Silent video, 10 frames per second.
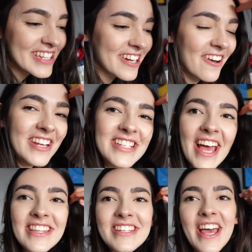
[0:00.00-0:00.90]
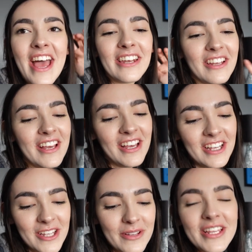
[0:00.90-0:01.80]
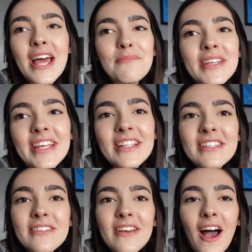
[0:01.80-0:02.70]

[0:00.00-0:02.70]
it's currently 10 to 10, so in 10 minutes